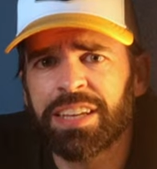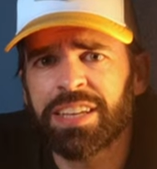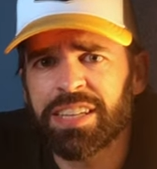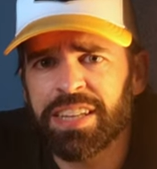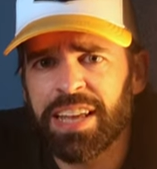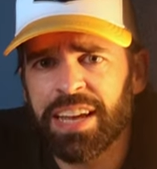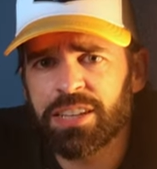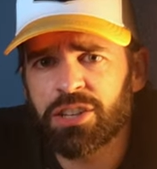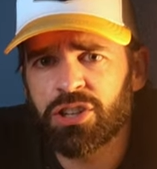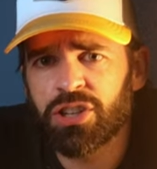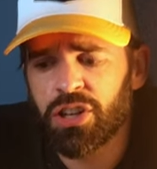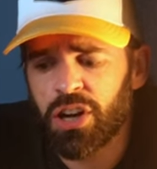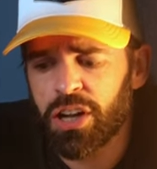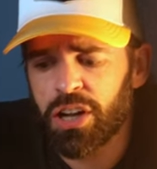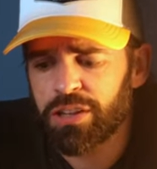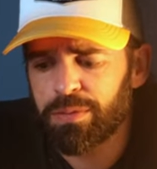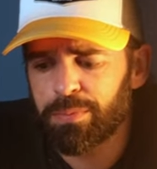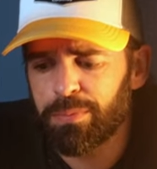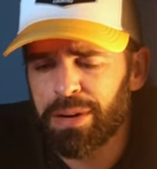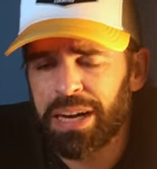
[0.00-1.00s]
This next
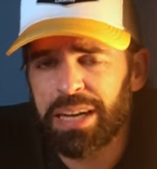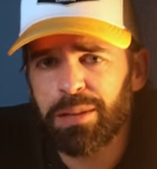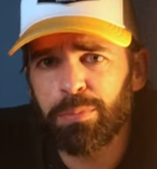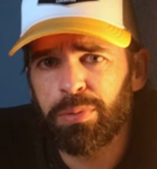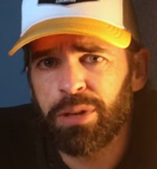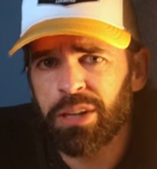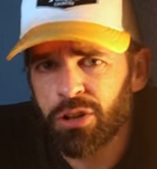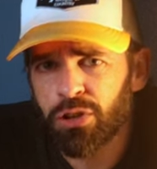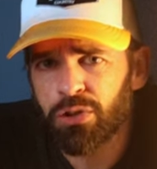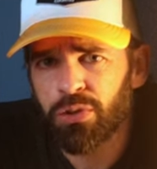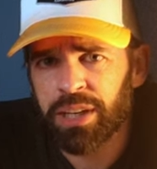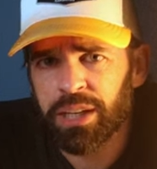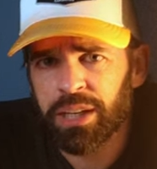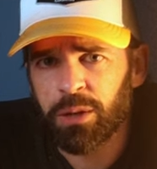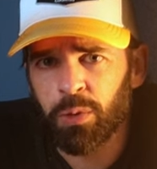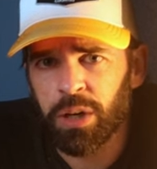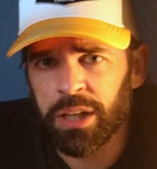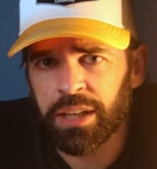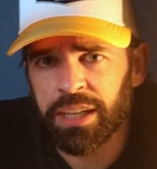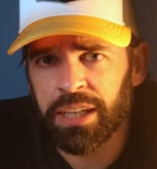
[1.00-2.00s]
shot might be a tricky
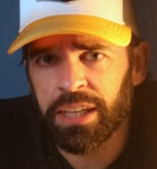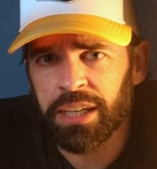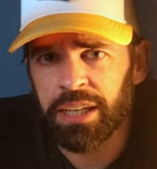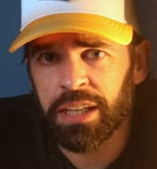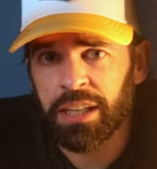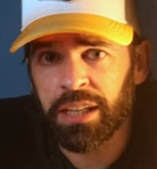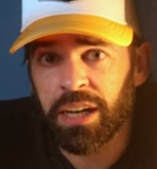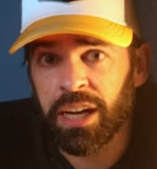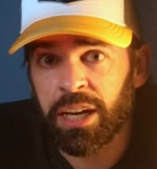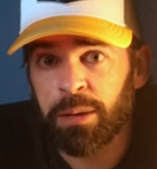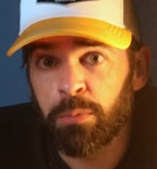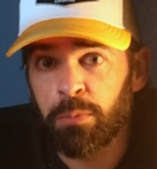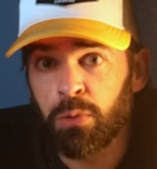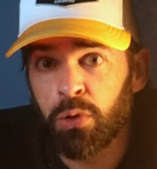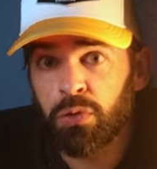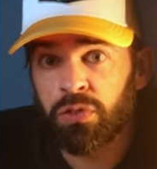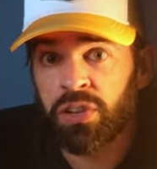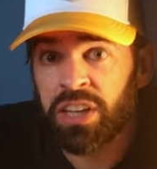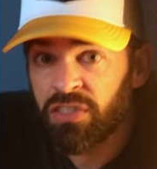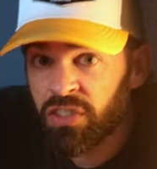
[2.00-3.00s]
one again. I
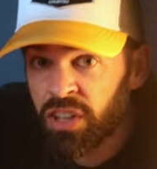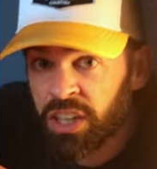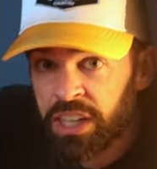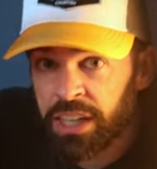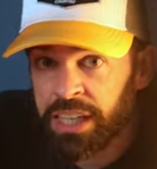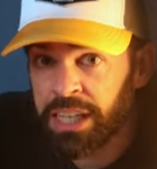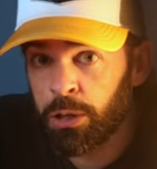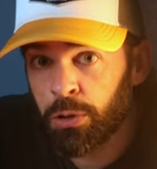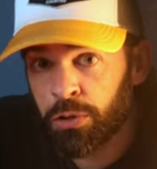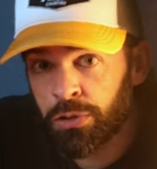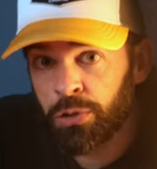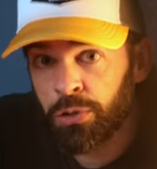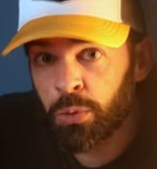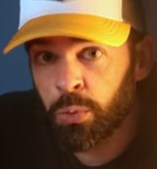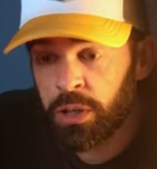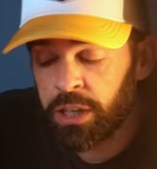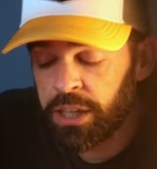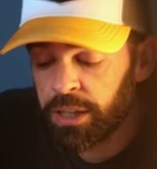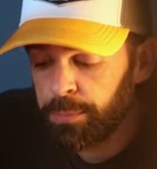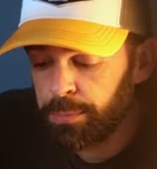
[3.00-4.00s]
moved everything out of the
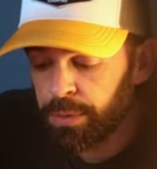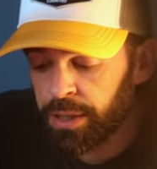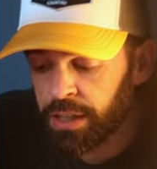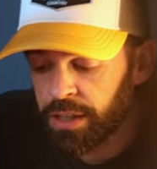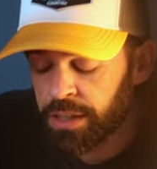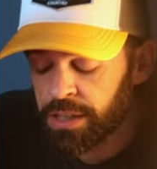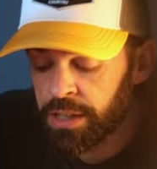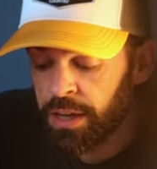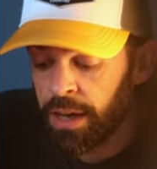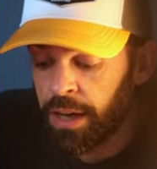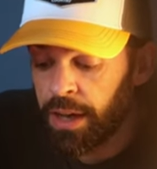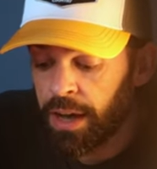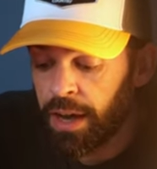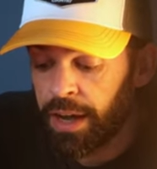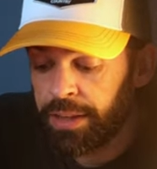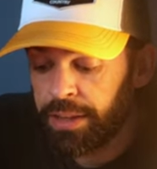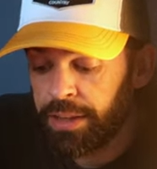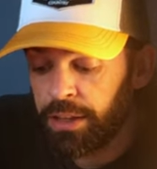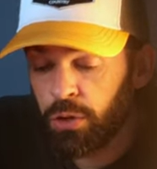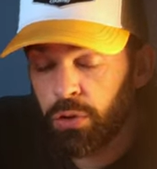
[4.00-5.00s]
way because
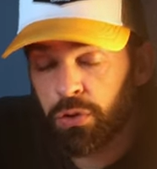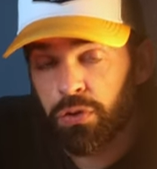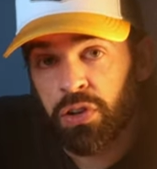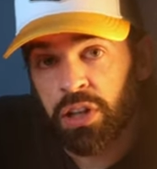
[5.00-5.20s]
I need to